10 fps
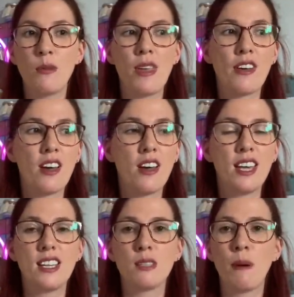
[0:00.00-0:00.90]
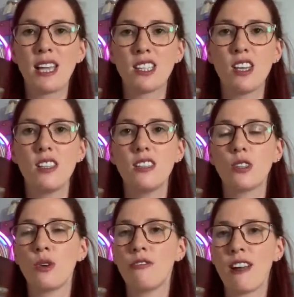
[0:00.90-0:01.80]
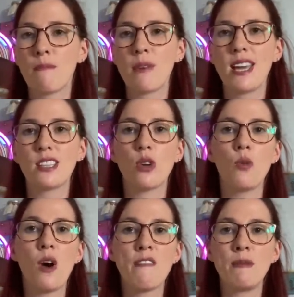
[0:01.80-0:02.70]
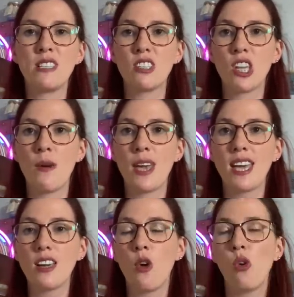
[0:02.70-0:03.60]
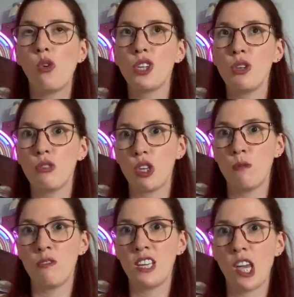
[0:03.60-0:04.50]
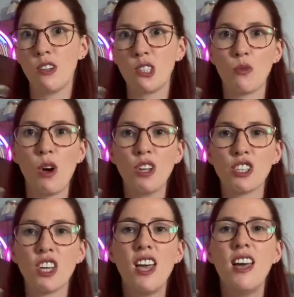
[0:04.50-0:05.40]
whether it's patterns or fabrics or what I've been sewing or YouTube videos to watch.